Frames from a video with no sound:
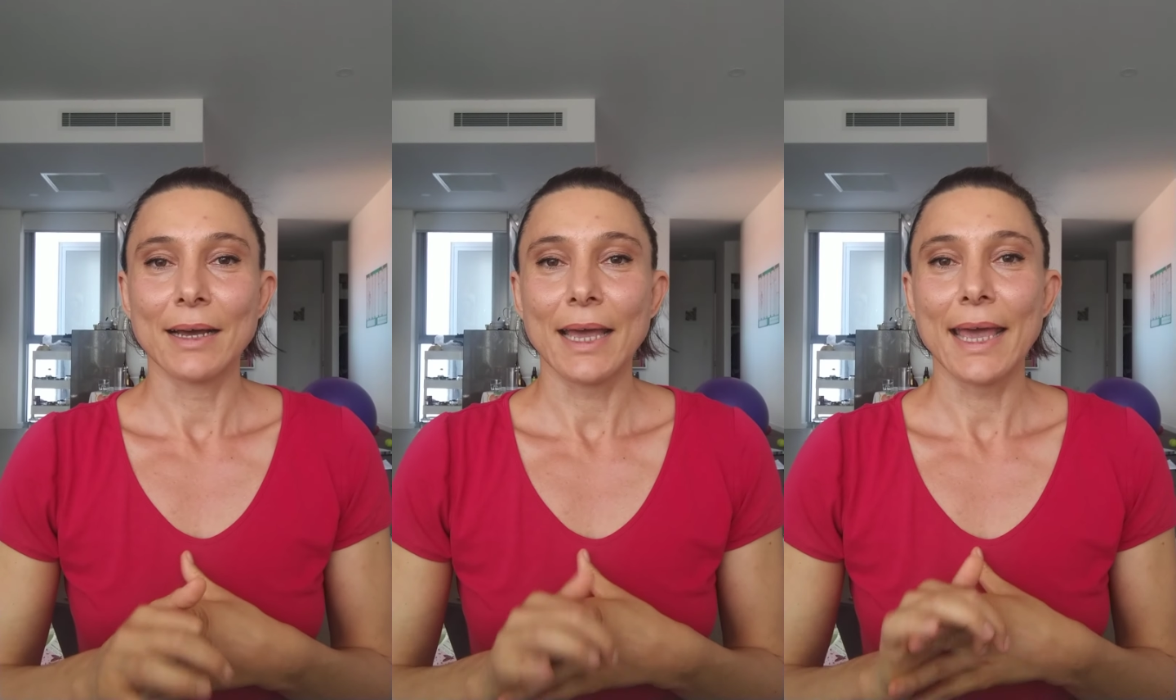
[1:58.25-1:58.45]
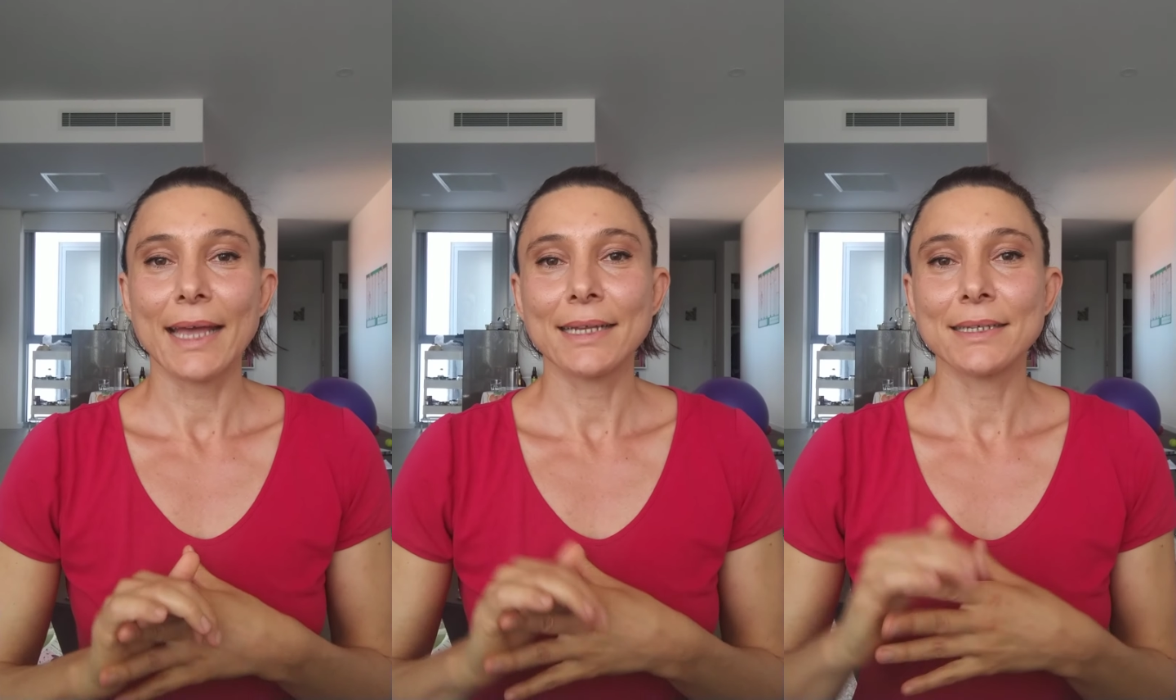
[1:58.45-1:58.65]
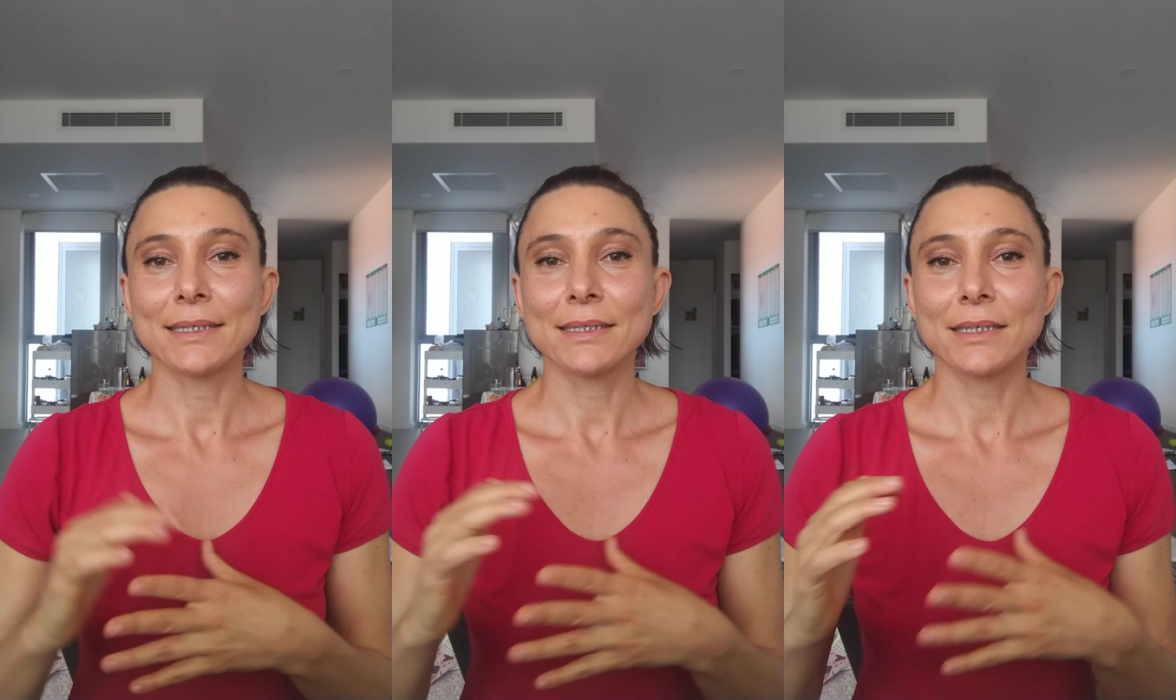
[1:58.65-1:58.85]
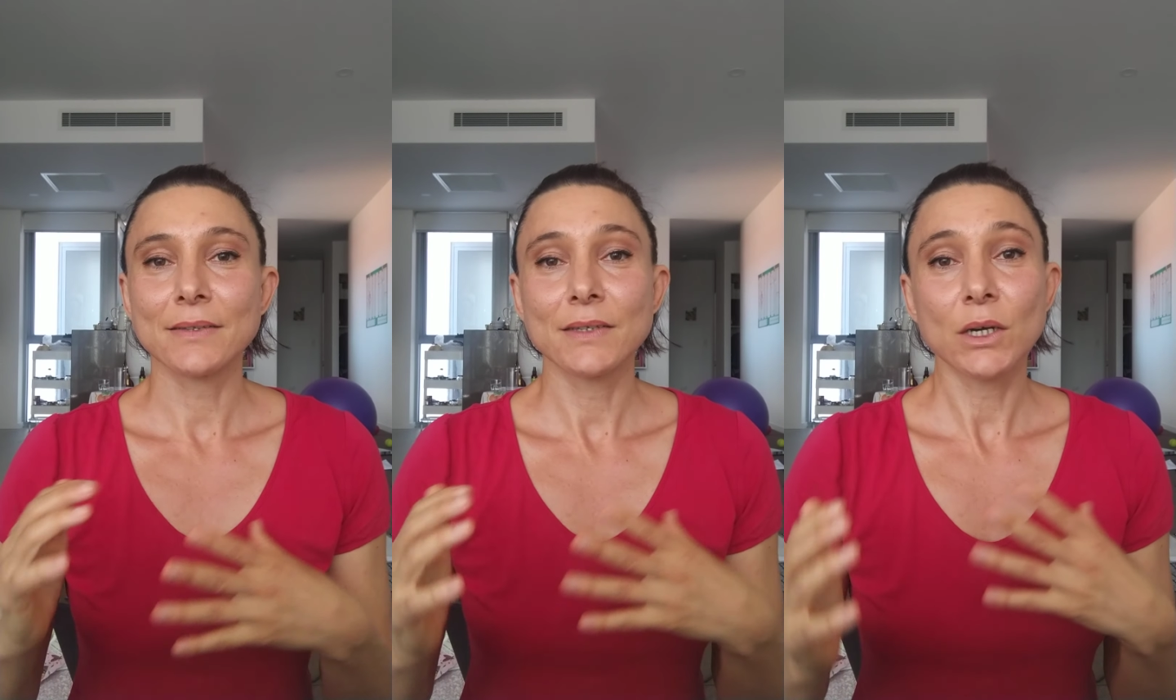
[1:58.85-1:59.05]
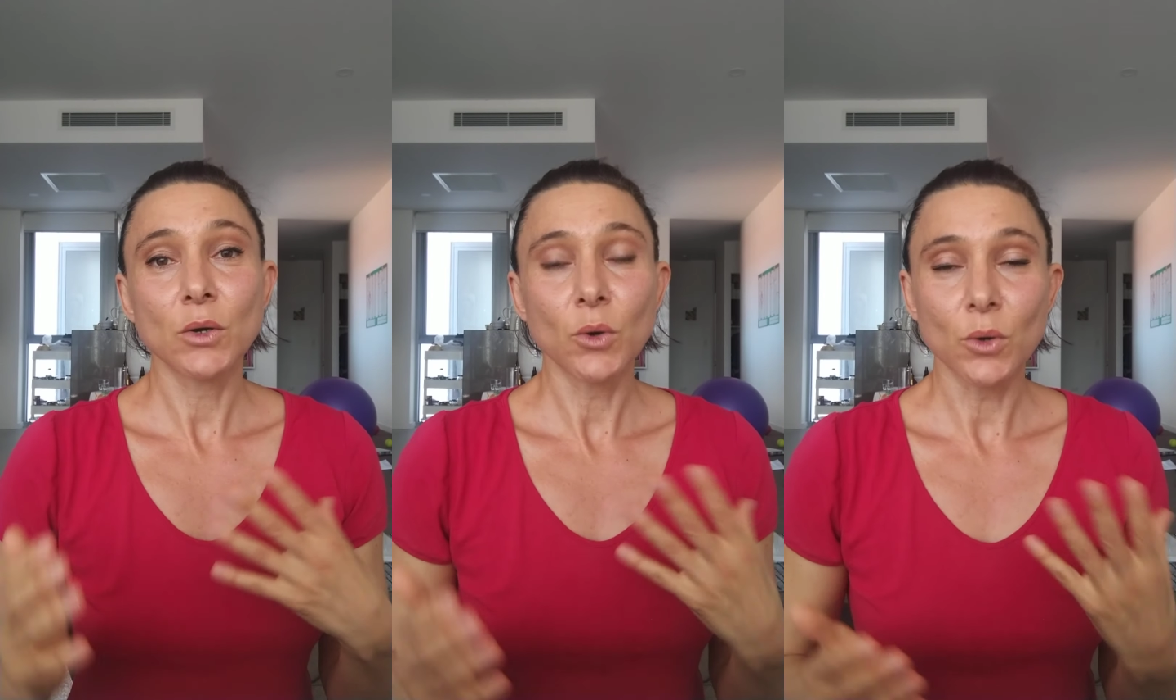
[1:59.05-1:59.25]
And
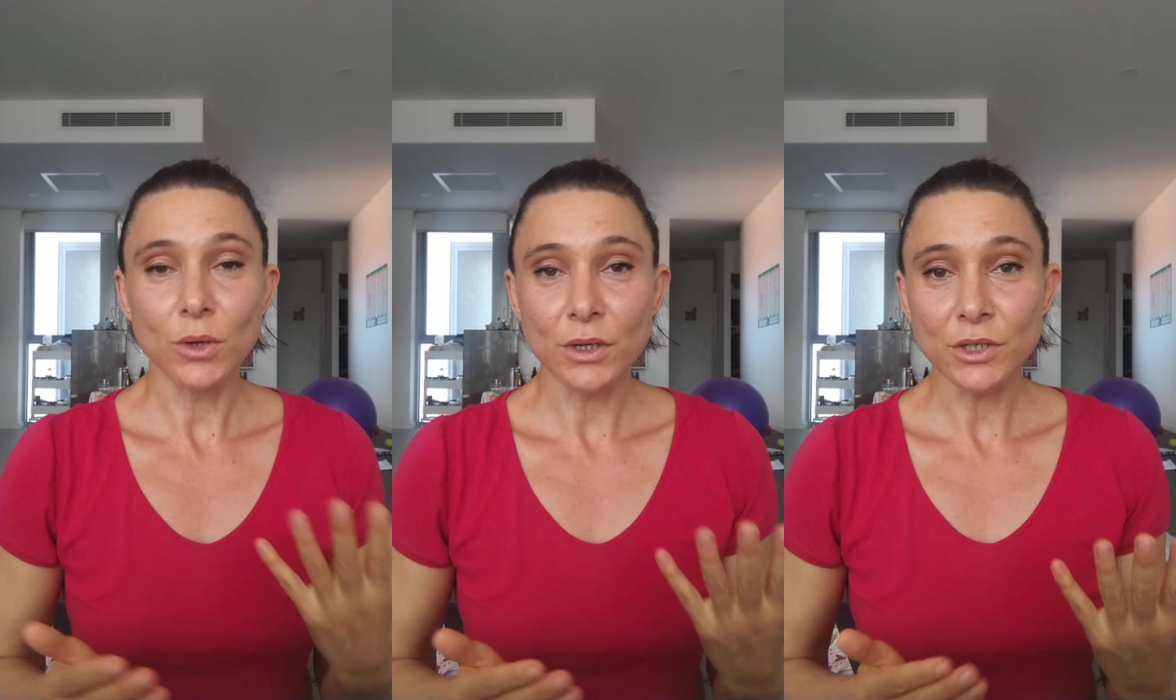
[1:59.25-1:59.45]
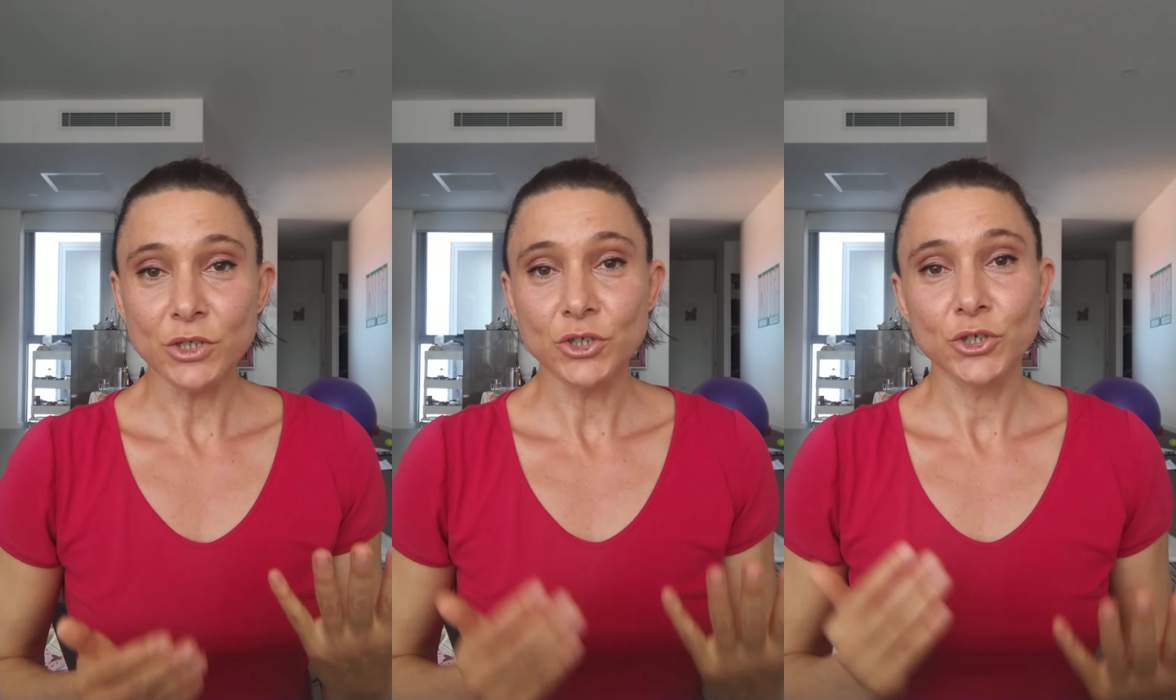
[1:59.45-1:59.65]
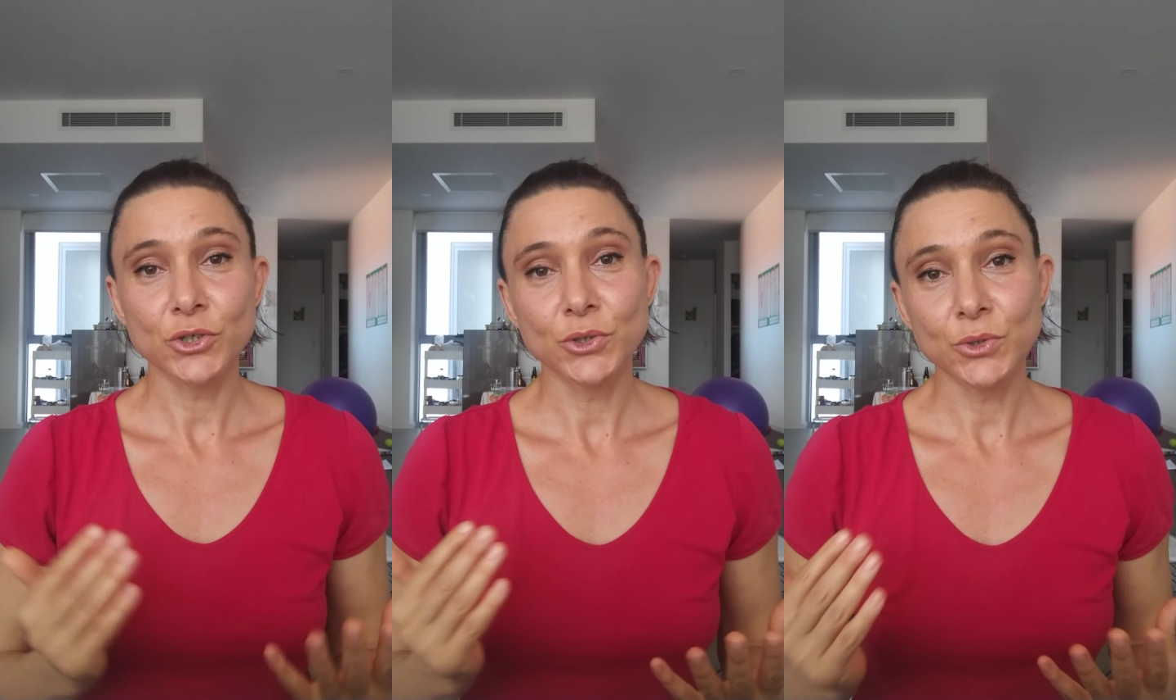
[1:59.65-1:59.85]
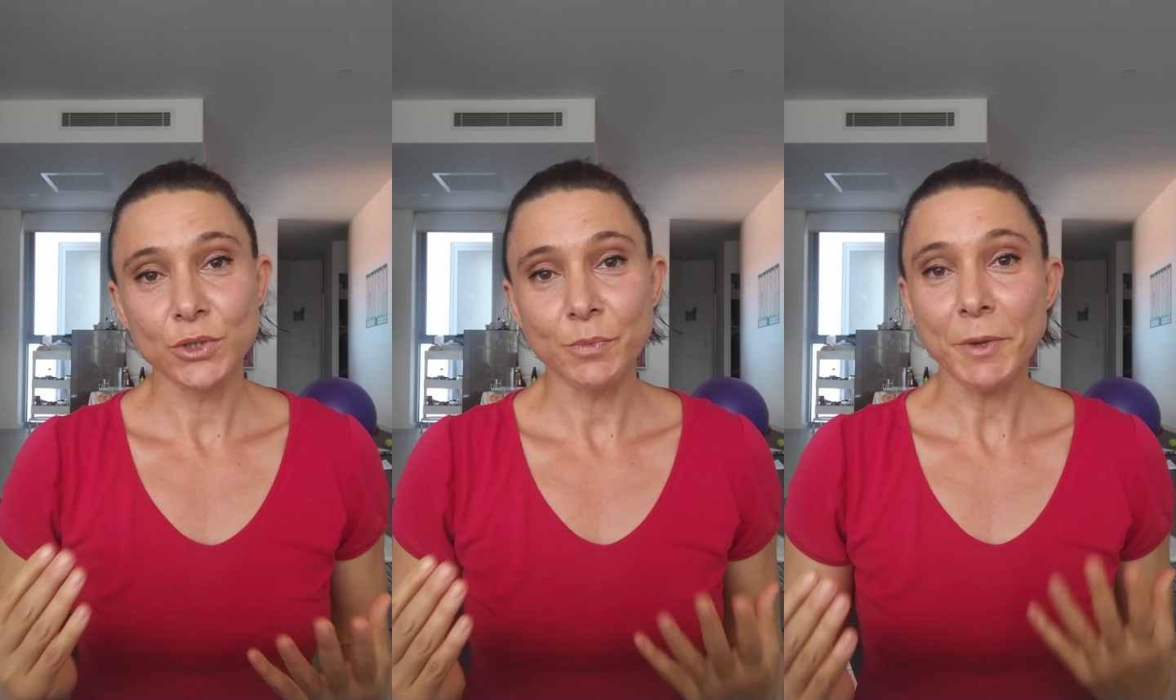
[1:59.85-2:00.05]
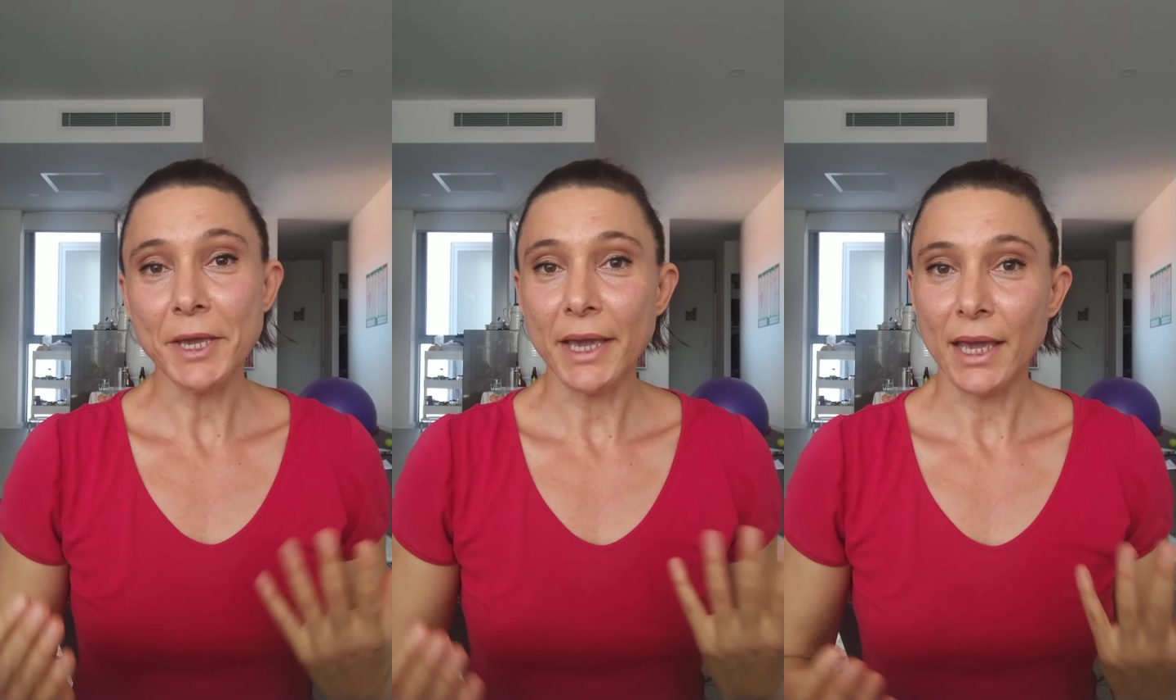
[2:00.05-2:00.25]
the core should
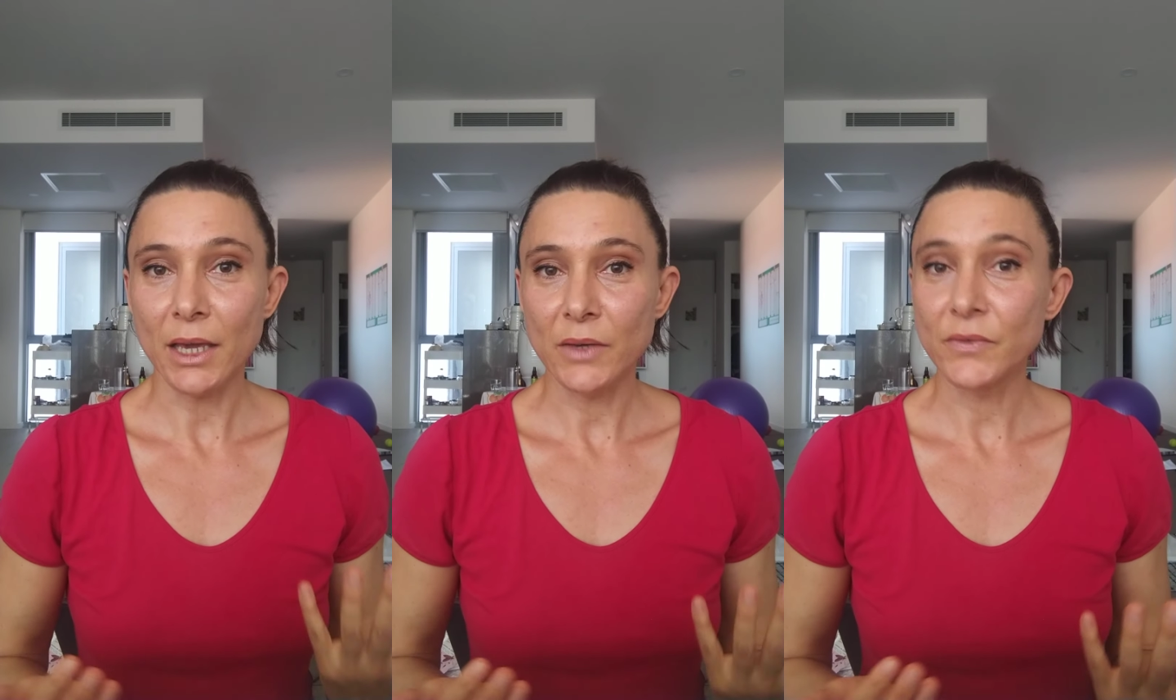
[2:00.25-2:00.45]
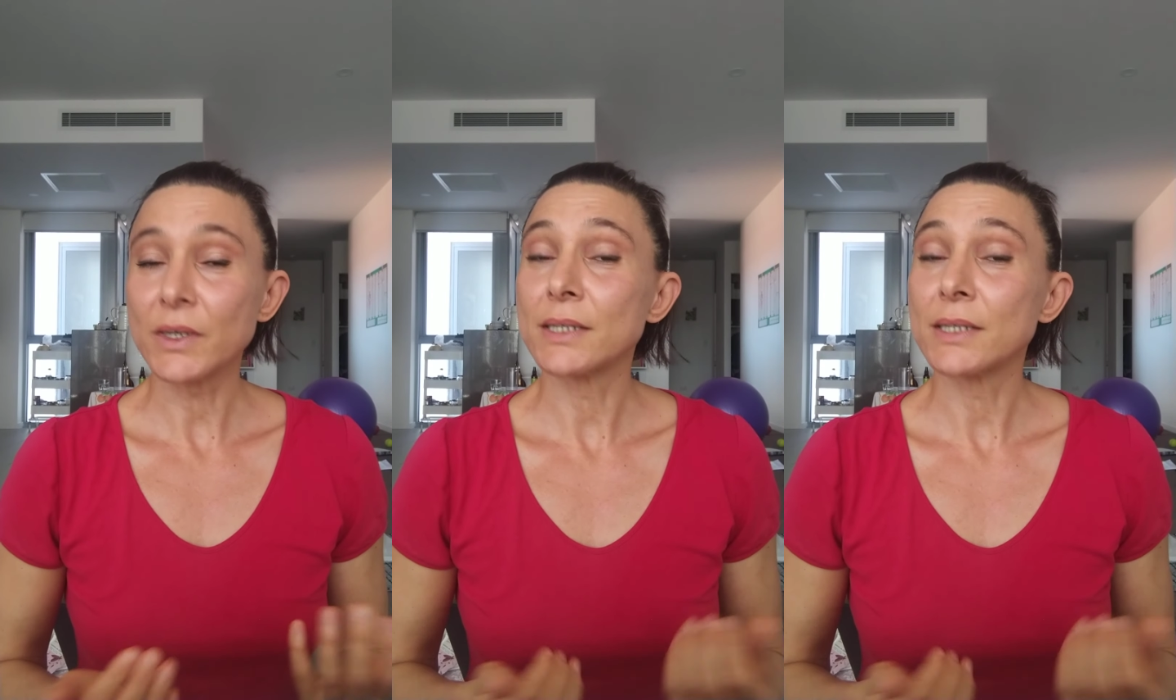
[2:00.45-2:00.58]
behave